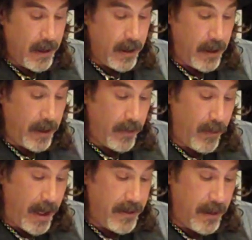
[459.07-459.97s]
Another
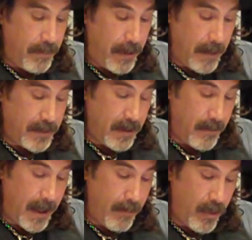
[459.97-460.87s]
idea pops into
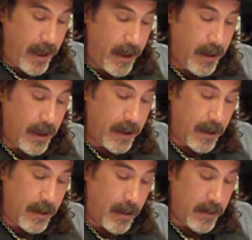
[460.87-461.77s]
my brain like
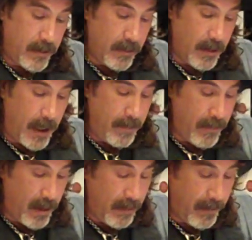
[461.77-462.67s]
a cartoon light
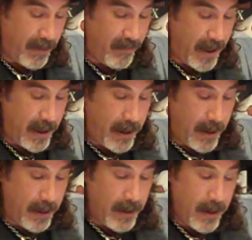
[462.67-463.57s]
bulb above my
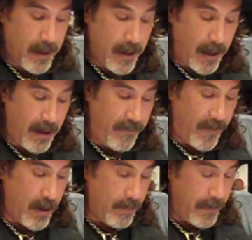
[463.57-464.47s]
head. I
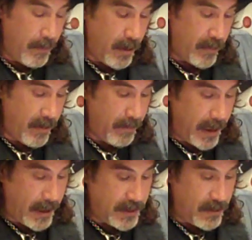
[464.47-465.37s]
fire up the motor and
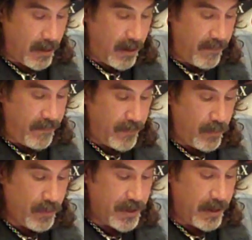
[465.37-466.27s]
blast off,
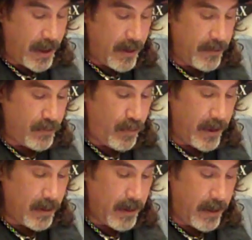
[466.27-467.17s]
cruising down the
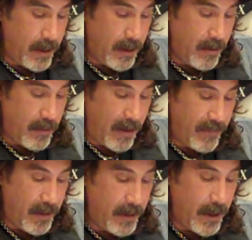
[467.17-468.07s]
twinkling yellow
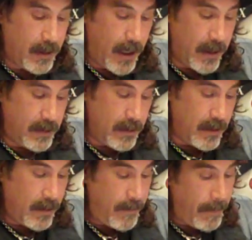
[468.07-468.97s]
Avenida Atlantica.